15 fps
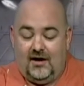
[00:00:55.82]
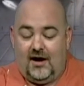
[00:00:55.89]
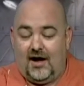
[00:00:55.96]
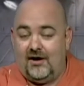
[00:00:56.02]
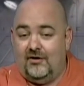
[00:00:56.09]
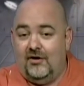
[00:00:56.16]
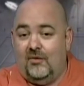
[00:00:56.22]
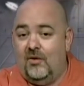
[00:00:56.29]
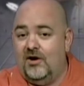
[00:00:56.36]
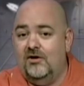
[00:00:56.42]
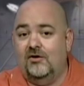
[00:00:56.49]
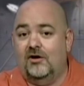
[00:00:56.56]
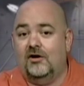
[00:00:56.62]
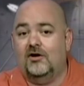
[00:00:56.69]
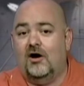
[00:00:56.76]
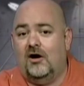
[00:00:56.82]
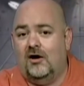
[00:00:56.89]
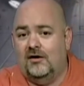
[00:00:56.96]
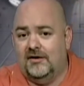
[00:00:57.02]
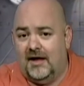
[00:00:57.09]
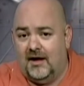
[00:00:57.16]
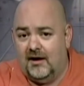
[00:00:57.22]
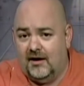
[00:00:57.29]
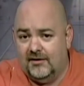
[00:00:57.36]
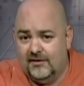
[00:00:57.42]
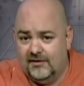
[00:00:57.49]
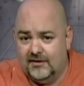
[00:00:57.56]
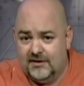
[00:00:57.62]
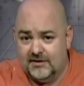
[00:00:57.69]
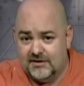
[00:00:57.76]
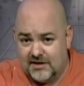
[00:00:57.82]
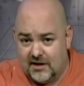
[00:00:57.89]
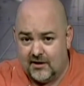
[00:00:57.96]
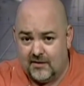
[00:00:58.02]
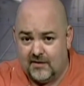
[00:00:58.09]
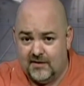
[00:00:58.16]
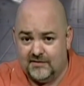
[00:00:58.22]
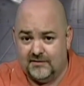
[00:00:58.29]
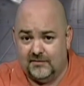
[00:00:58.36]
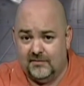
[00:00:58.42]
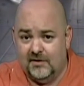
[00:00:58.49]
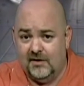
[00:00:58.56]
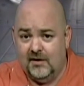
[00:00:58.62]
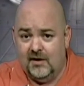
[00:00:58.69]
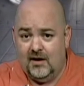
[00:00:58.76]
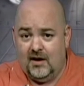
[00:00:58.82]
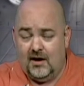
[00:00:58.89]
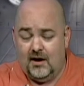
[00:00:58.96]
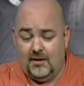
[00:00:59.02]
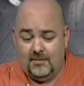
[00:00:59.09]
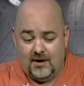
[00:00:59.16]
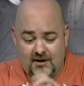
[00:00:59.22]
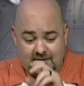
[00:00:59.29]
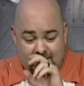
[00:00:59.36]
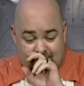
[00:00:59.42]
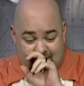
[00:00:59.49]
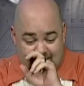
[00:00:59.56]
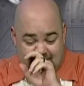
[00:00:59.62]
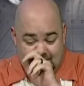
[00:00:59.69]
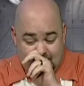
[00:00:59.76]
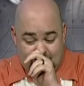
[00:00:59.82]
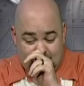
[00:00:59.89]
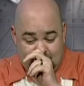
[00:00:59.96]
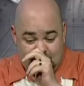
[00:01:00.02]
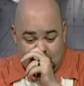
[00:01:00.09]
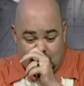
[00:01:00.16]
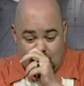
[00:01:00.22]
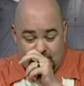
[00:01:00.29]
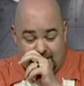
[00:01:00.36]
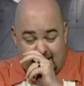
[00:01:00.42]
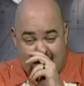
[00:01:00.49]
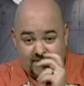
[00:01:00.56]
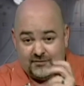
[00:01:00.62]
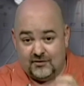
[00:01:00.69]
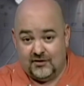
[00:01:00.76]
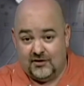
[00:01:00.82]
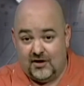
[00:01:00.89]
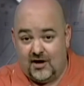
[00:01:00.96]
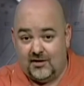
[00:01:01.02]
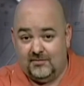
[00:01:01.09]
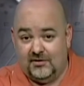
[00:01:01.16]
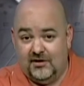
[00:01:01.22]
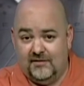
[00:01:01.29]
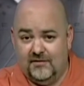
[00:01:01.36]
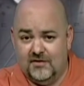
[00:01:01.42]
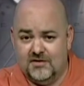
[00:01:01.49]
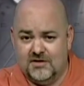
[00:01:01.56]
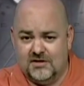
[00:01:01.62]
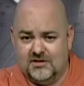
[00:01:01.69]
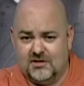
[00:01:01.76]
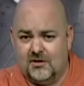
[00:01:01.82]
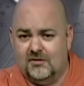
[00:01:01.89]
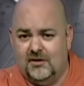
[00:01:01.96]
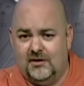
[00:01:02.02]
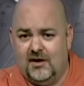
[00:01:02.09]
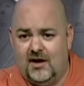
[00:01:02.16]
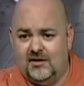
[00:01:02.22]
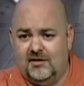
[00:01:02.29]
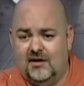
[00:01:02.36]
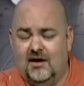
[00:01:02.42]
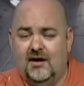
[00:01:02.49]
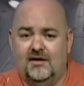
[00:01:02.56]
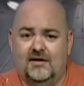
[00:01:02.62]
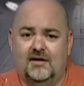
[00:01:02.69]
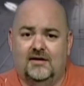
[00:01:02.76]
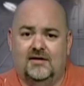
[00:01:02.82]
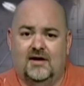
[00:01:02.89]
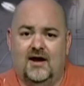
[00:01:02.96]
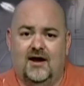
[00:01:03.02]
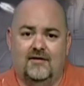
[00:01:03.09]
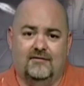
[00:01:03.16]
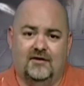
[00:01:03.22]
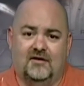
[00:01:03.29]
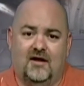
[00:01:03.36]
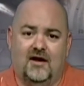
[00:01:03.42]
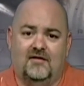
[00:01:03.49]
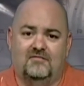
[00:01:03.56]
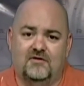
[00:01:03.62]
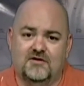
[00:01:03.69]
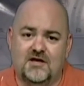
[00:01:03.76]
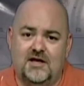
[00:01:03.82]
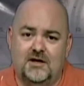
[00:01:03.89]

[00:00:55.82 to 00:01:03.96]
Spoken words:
I don't know what you could call that other than terrorism, other than going after the non-believers. It's certainly not the idea that every life is